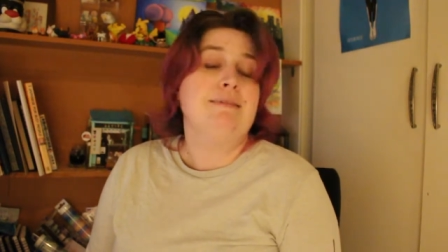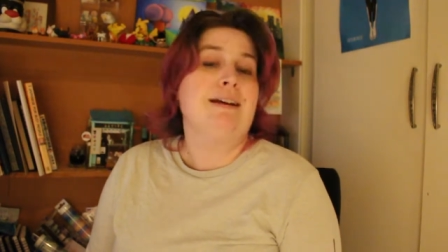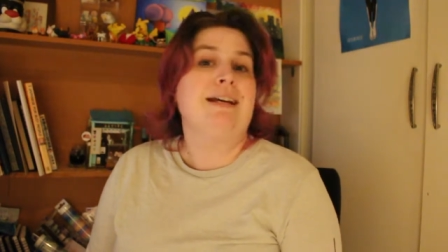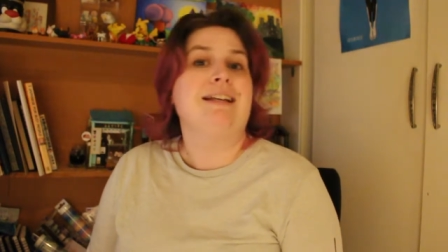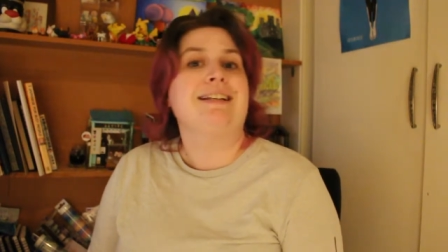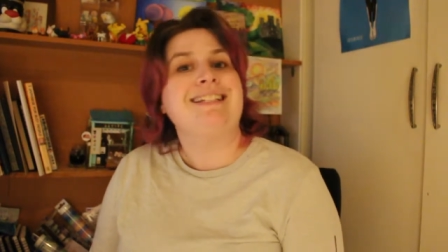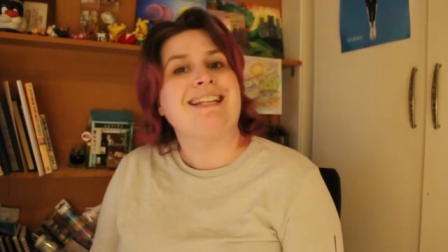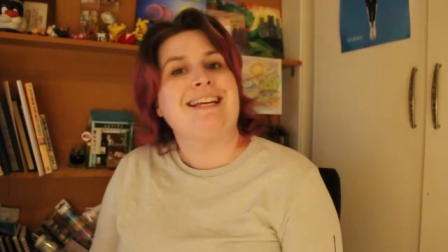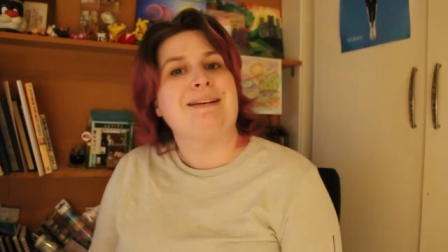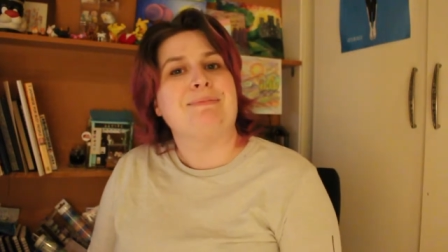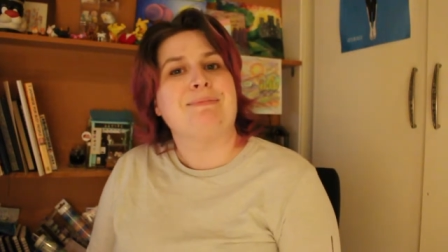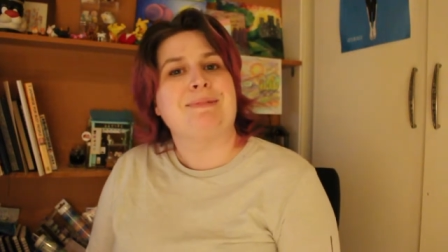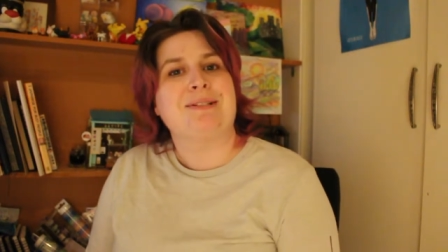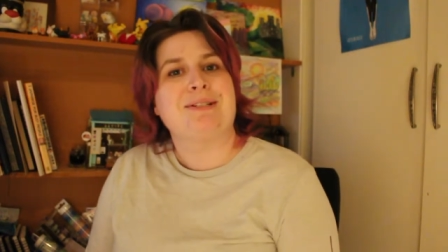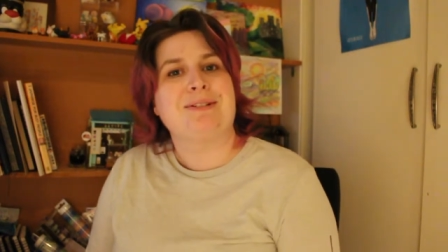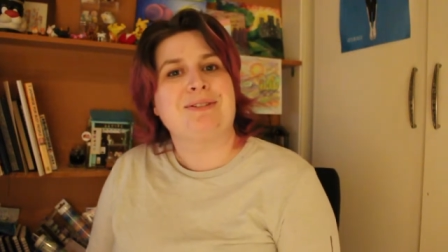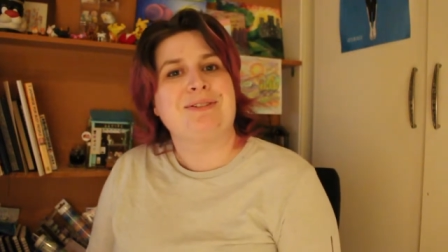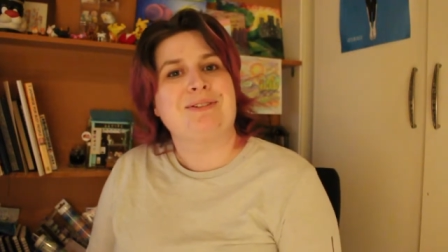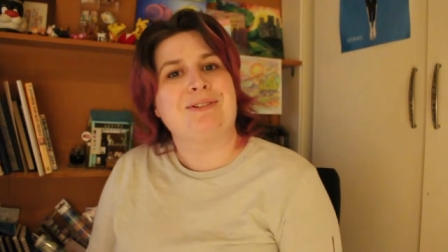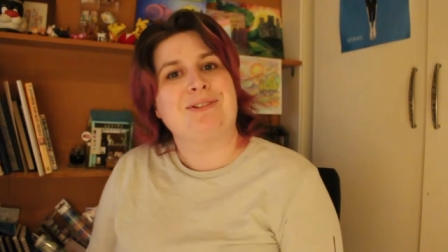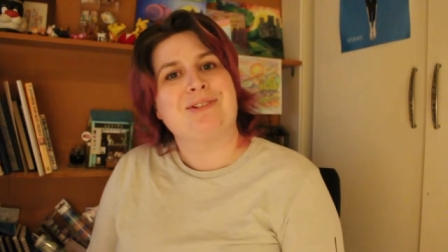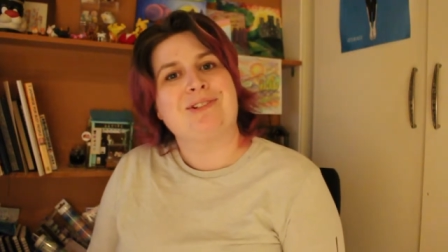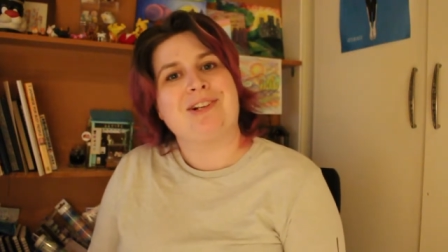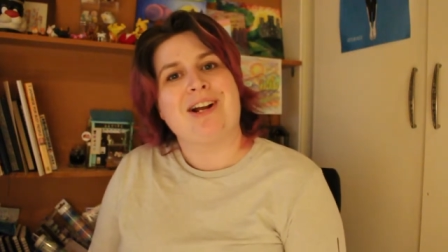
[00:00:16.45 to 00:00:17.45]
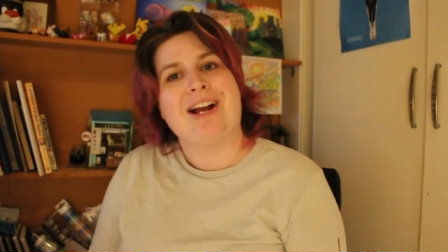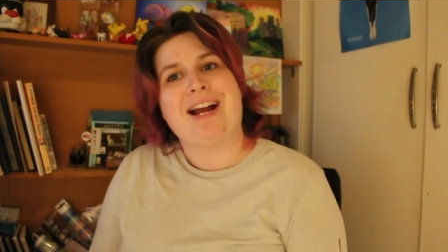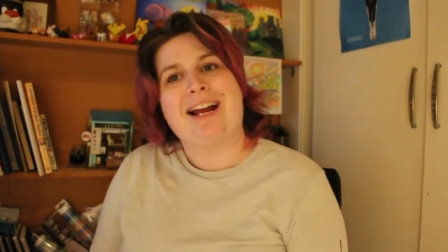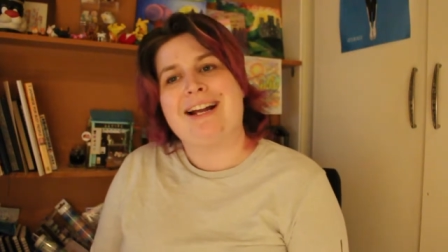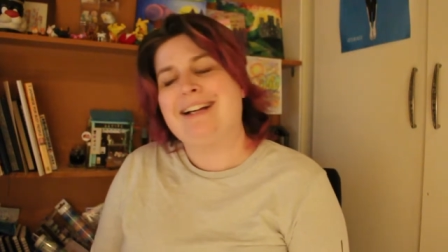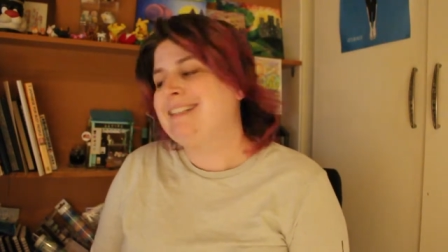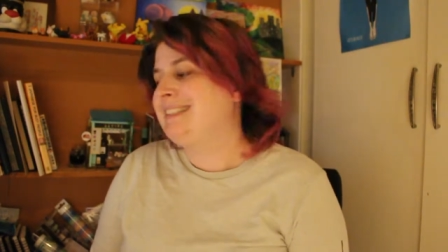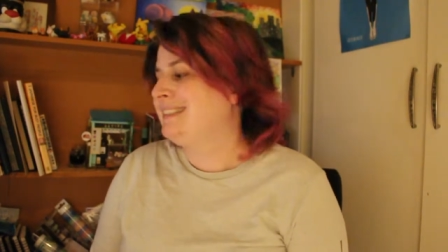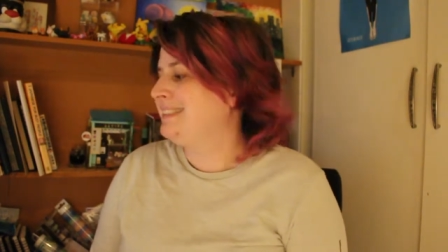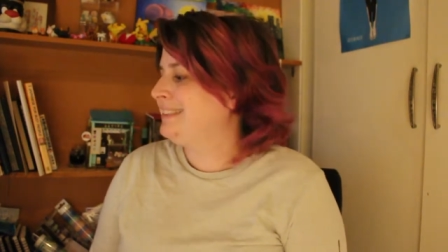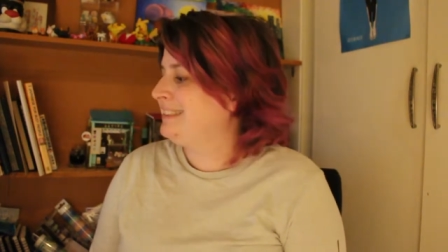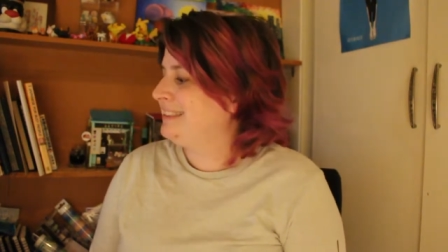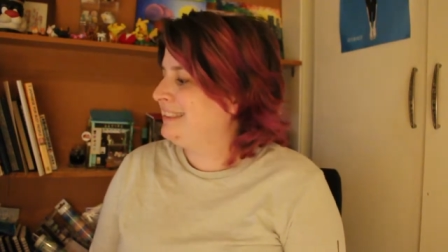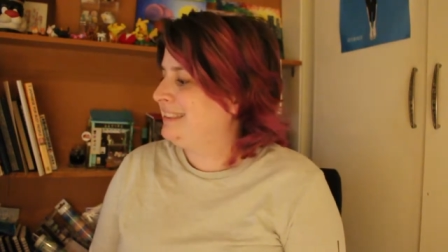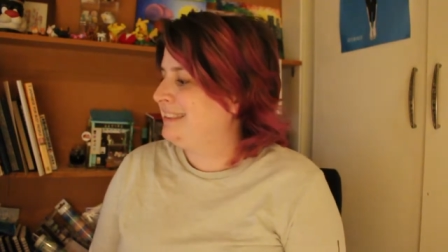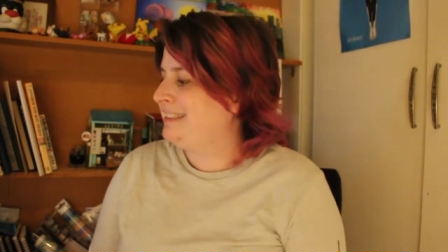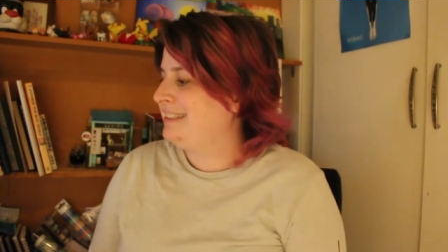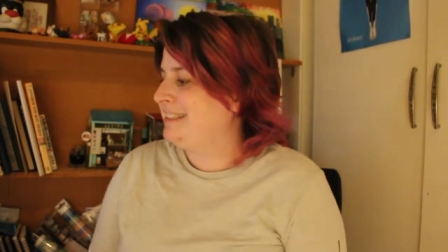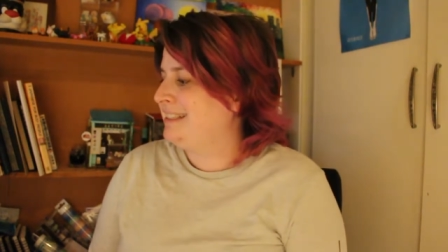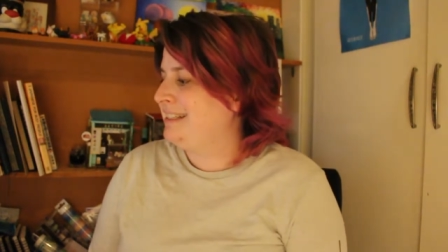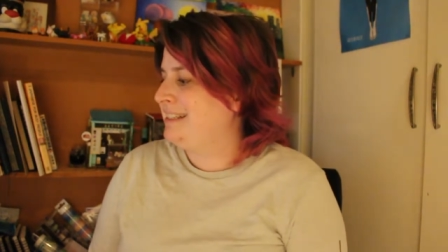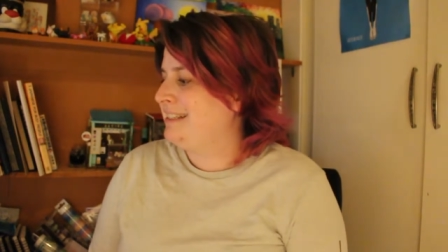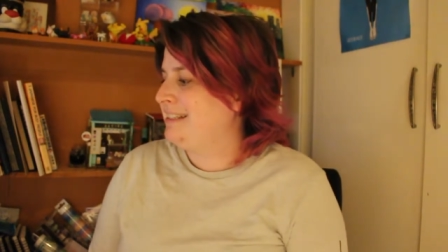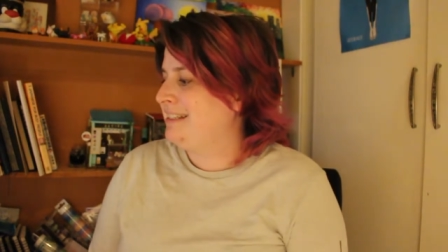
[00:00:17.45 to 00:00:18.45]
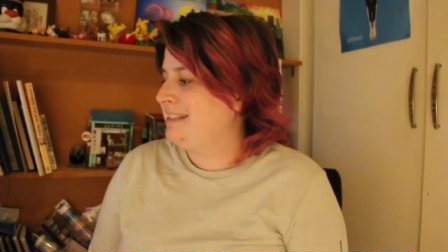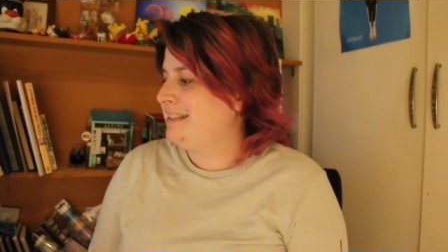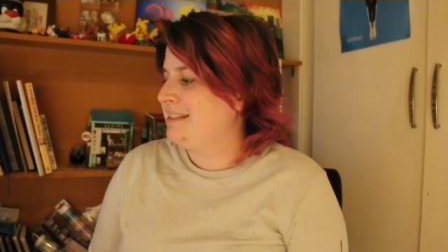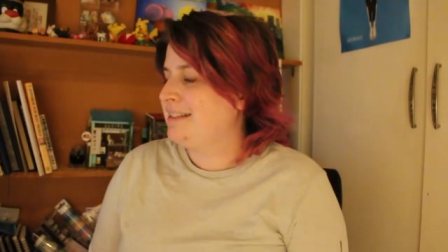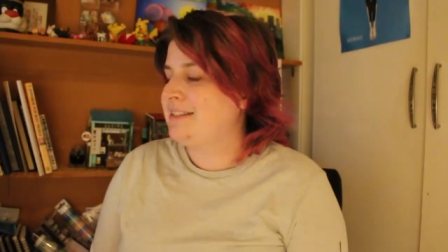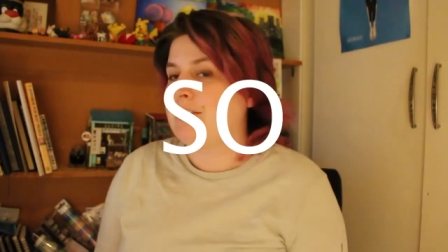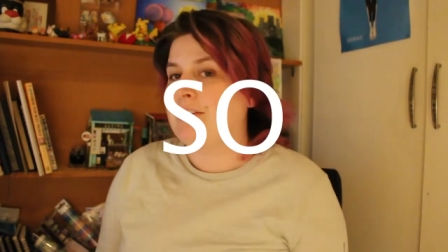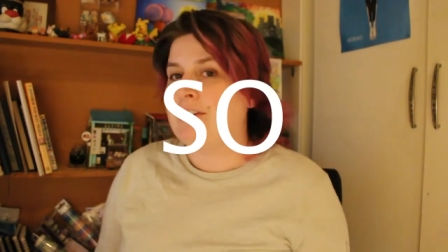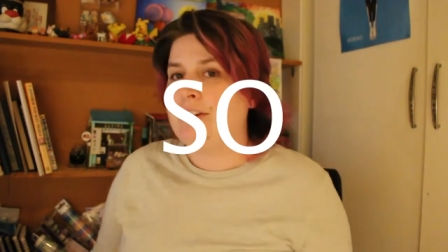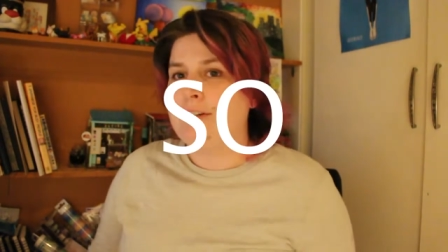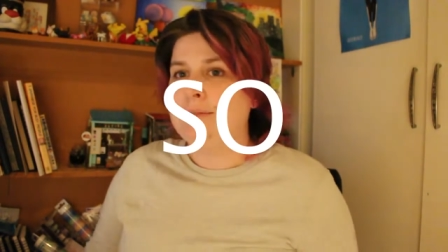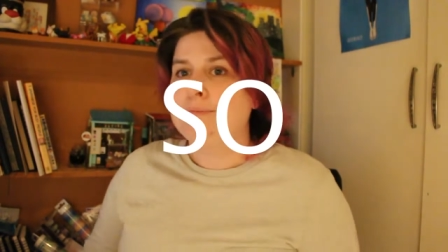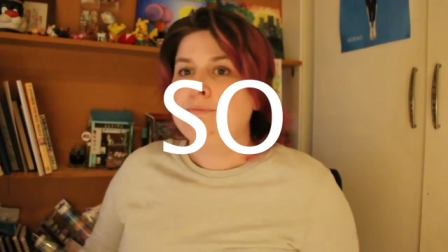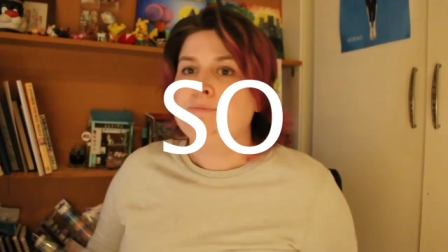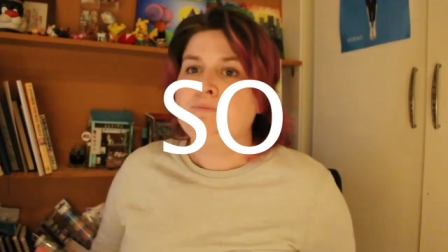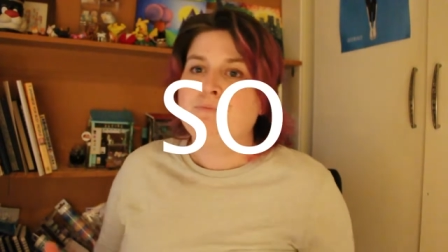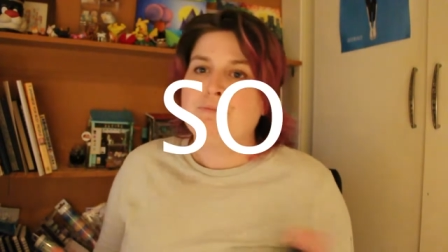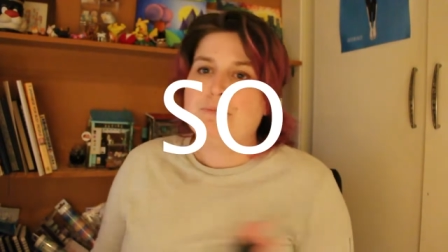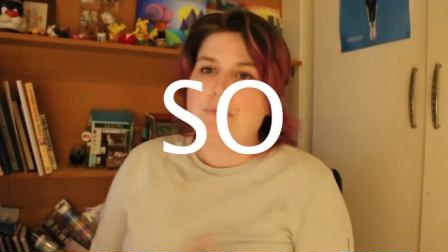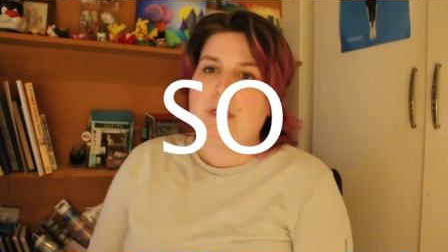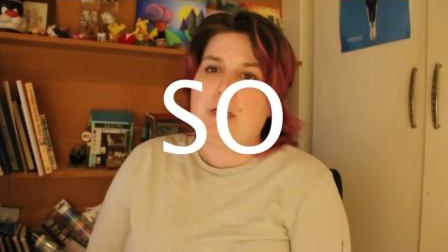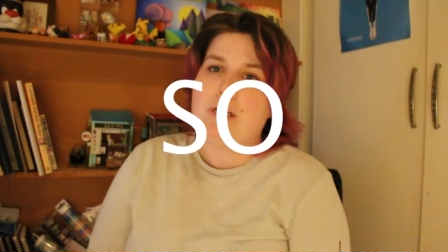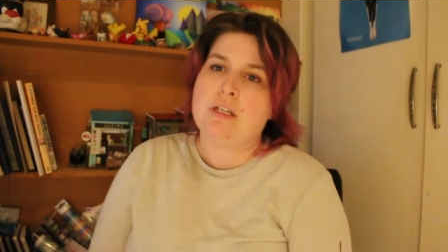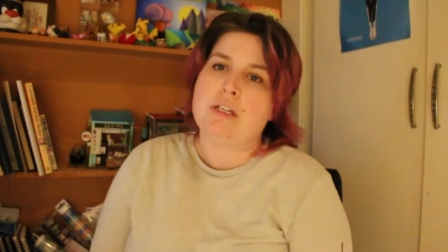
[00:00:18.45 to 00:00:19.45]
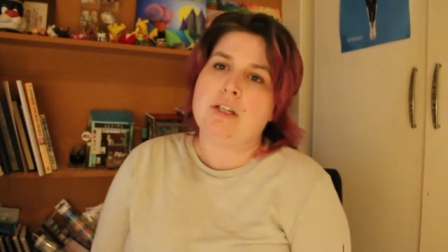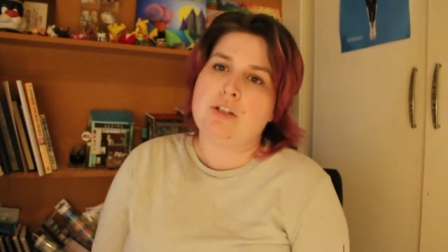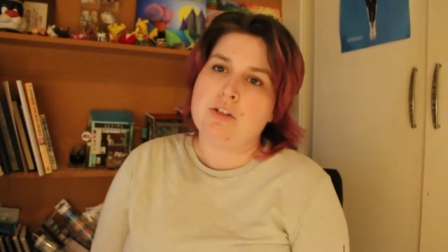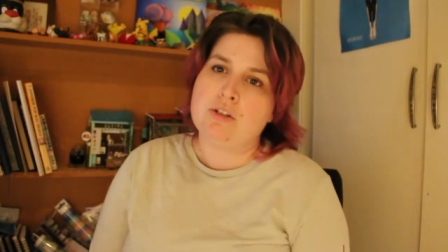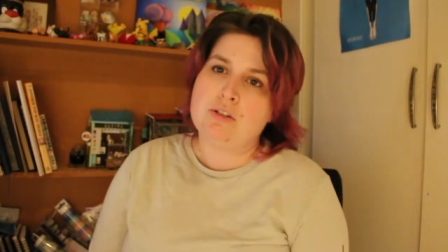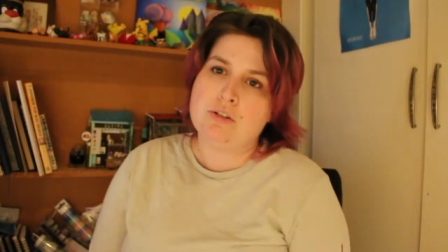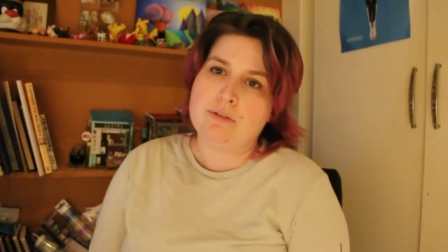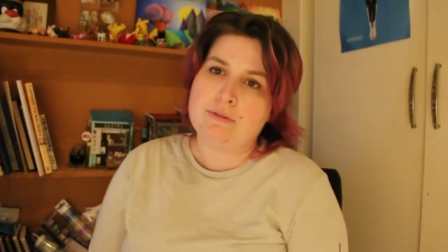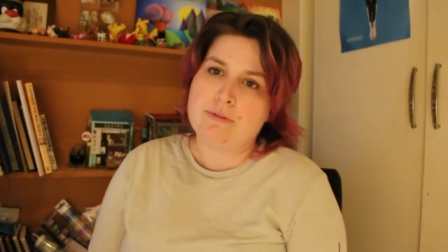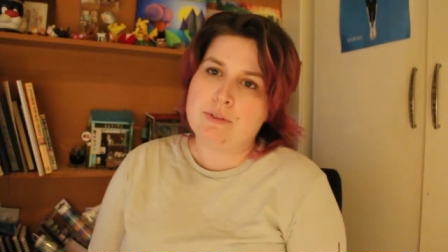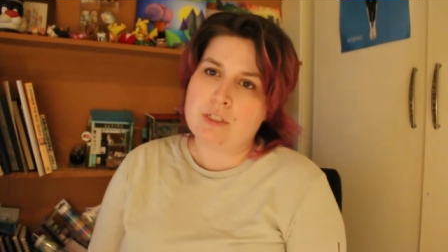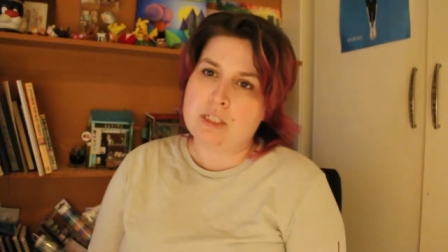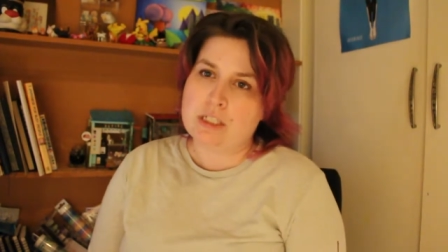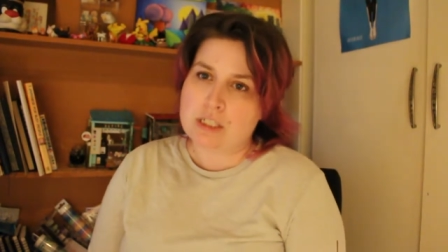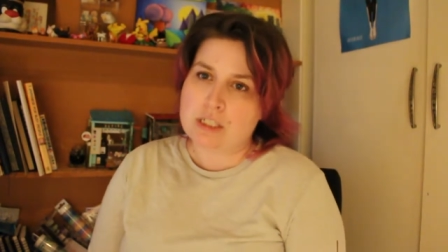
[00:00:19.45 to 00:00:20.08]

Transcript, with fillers: attempt or try. So, you've